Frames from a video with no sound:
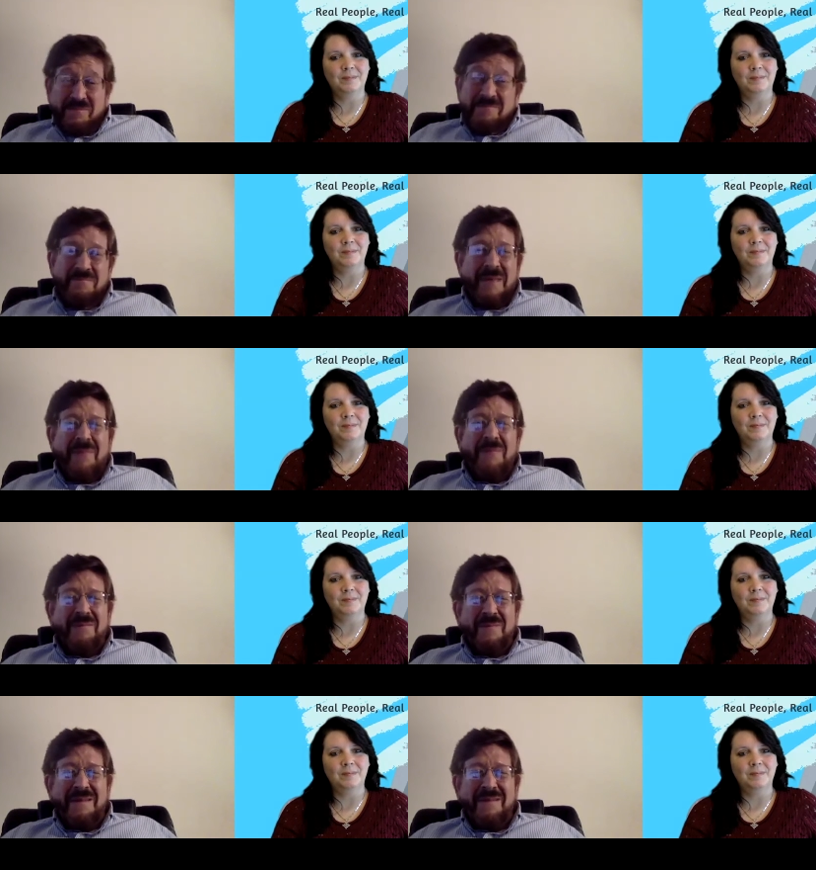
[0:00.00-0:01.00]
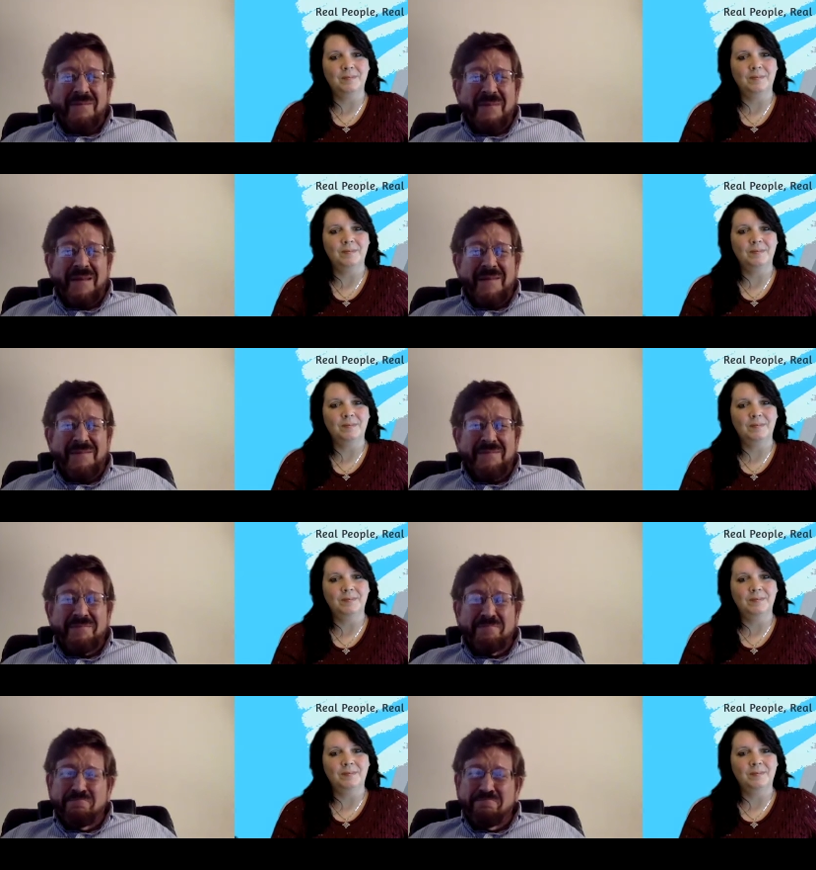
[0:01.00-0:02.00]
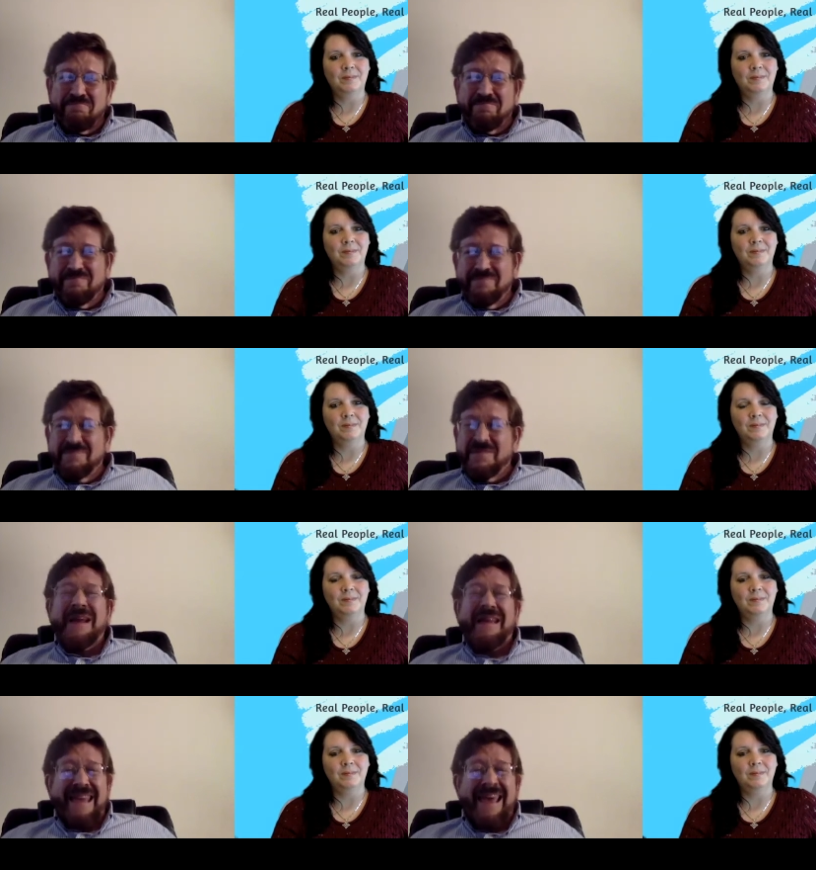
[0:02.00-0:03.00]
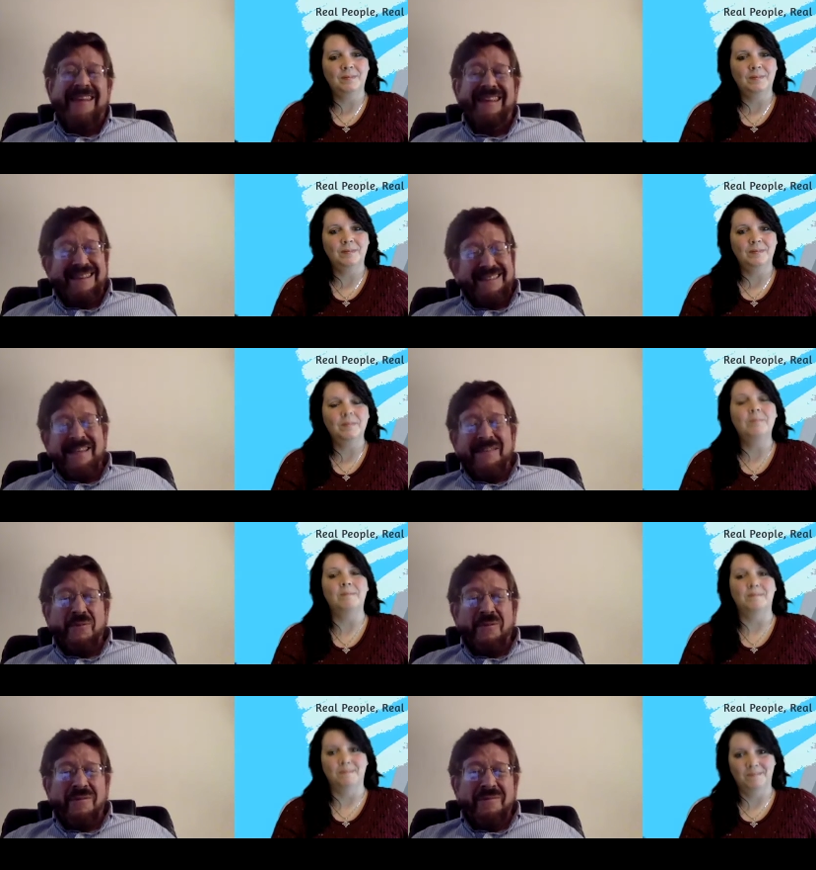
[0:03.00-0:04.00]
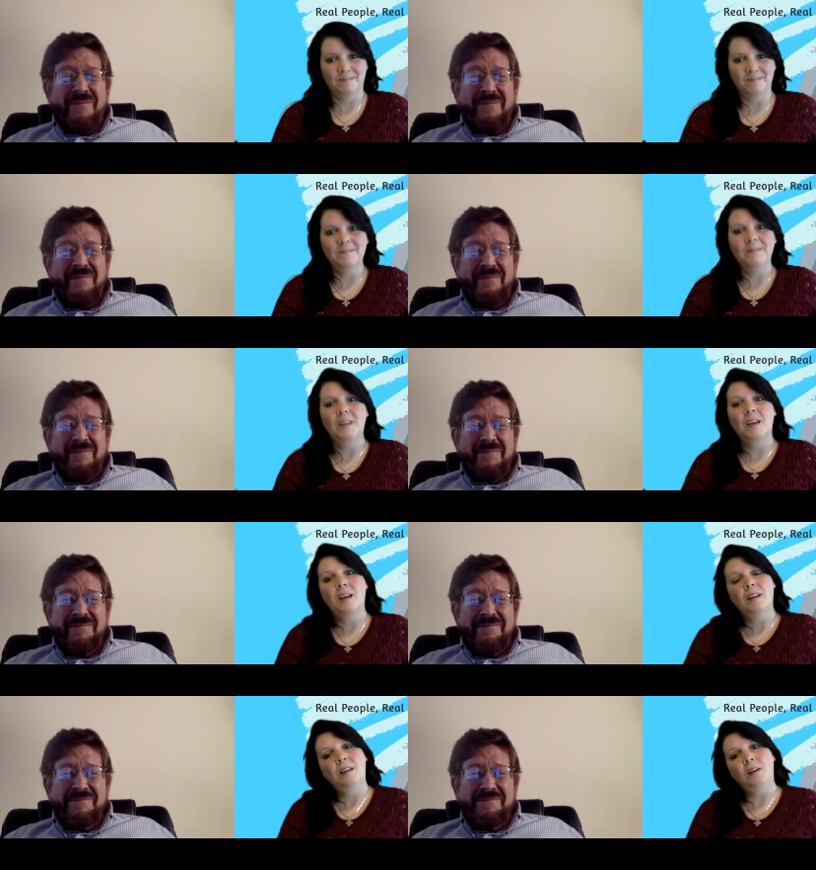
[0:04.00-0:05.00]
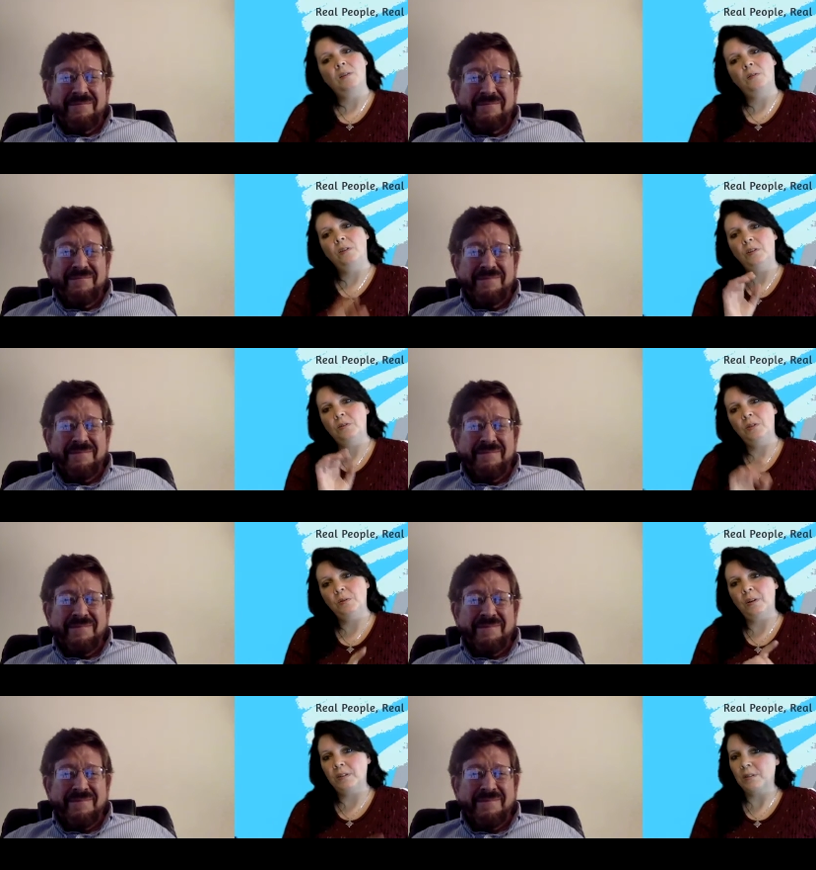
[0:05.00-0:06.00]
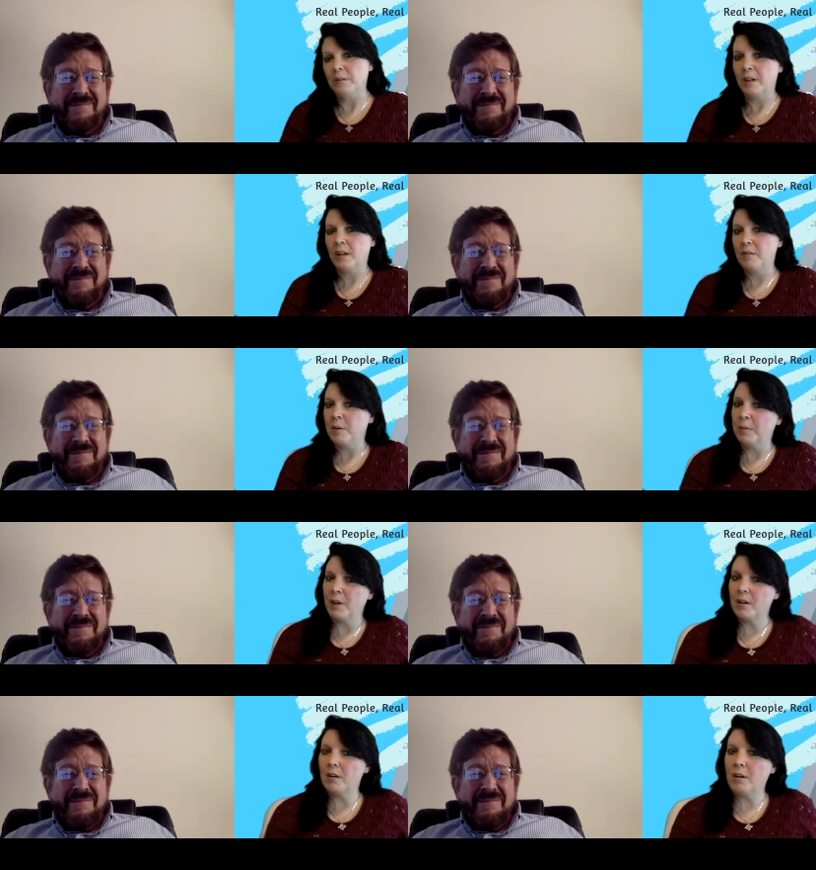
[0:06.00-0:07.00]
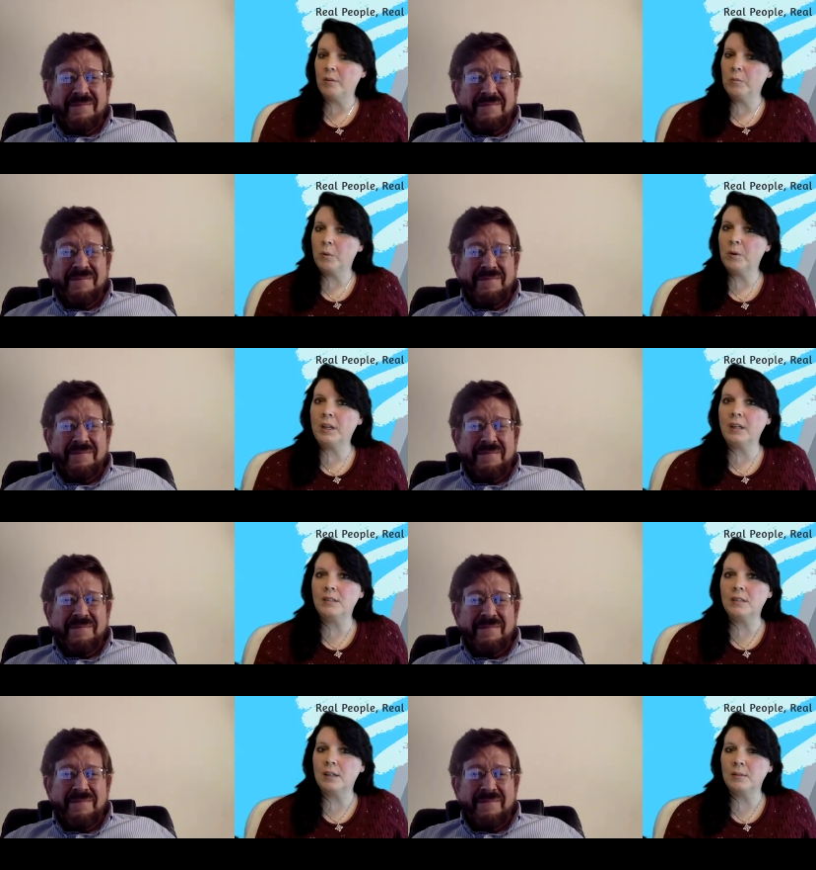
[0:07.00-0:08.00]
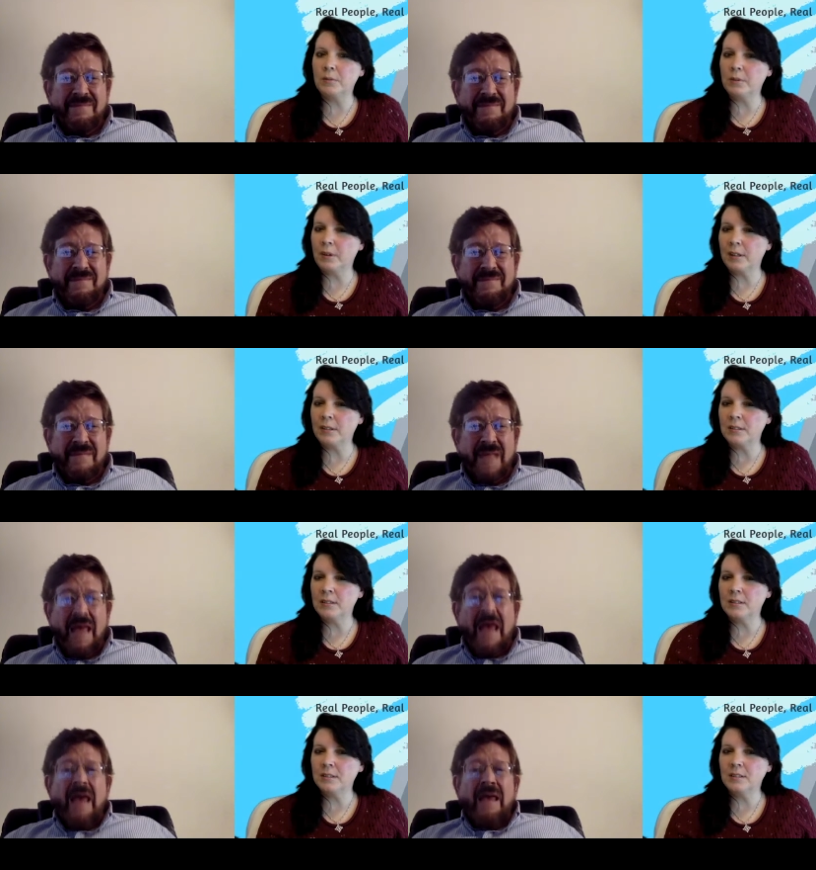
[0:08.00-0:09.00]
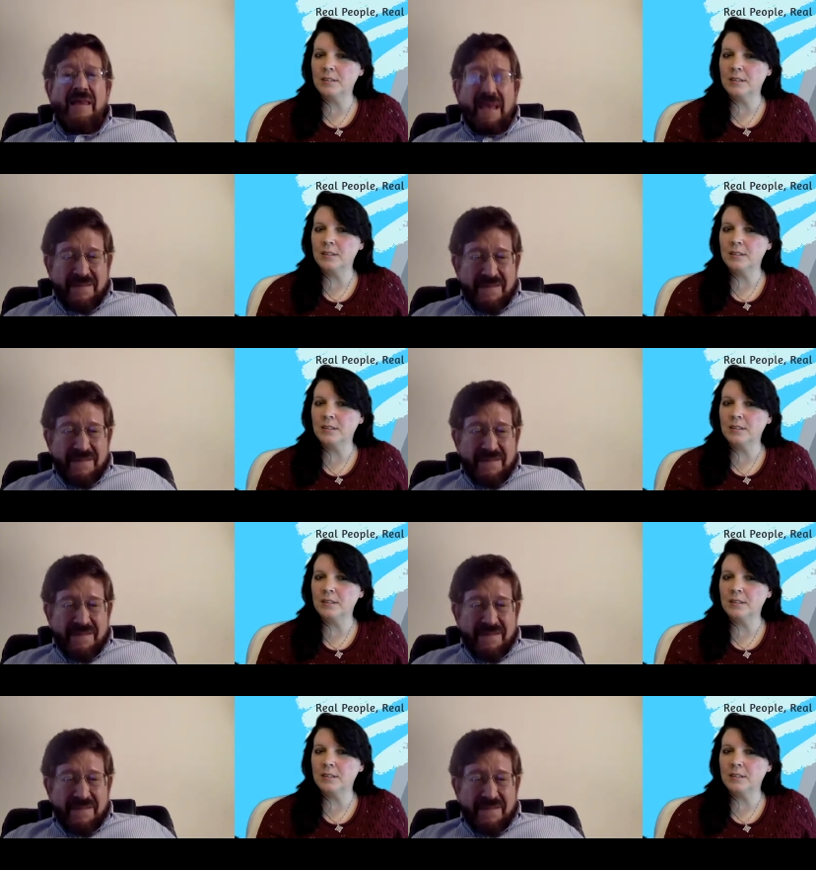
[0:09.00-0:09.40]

Speaker 1: make my, my, my do what I can to save the world.
Speaker 2: Now, you do also have a blog called Mourning Dove, correct?
Speaker 1: Yes,